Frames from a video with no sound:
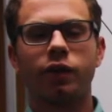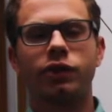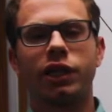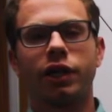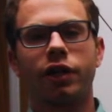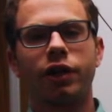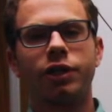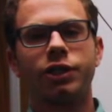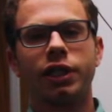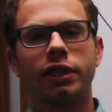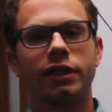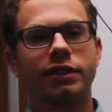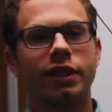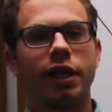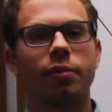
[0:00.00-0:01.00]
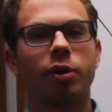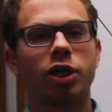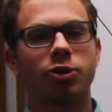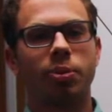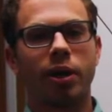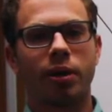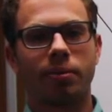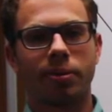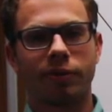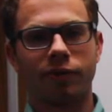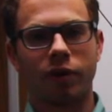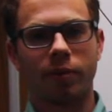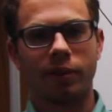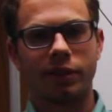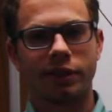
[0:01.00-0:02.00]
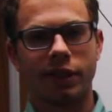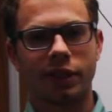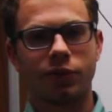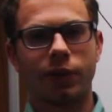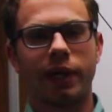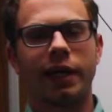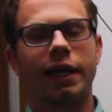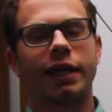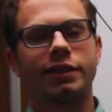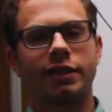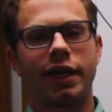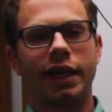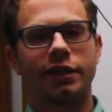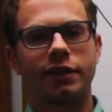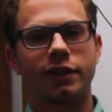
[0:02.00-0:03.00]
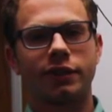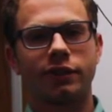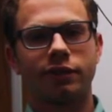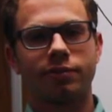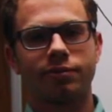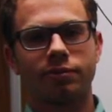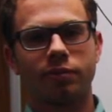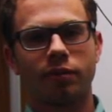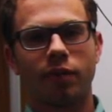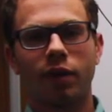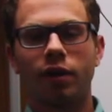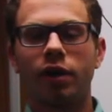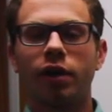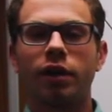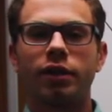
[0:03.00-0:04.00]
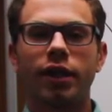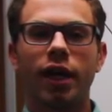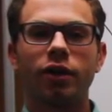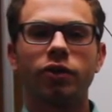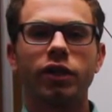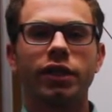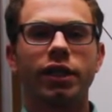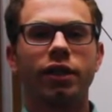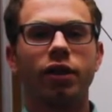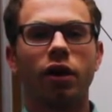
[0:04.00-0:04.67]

it was encouraging to see a much better performance this week against Kansas. Not only